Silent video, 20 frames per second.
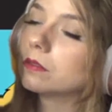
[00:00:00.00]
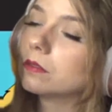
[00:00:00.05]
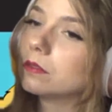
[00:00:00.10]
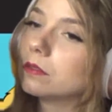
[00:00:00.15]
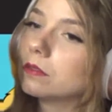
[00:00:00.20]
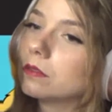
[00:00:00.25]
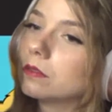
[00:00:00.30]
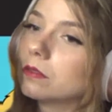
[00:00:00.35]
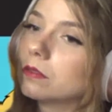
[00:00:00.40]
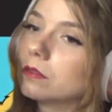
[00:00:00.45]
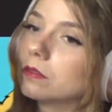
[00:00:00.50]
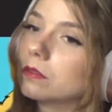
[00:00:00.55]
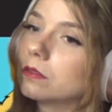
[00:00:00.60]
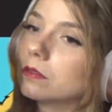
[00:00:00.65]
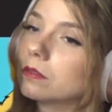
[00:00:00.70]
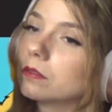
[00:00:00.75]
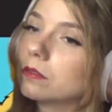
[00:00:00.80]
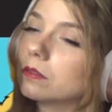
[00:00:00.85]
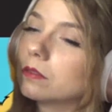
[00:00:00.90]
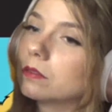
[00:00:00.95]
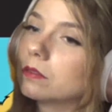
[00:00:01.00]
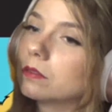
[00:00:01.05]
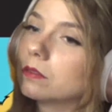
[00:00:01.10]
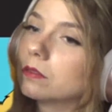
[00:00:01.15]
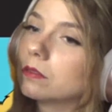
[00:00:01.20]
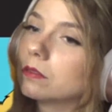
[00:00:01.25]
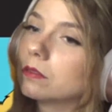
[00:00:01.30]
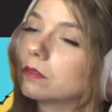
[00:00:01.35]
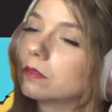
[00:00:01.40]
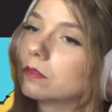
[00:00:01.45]

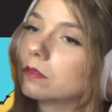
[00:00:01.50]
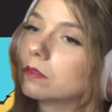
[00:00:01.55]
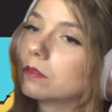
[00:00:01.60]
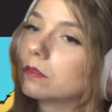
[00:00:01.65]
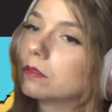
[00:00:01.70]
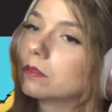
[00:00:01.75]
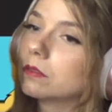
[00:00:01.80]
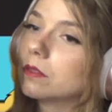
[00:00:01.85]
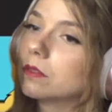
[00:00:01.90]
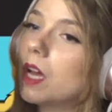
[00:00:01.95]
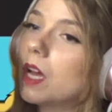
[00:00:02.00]
The person shown says nothing.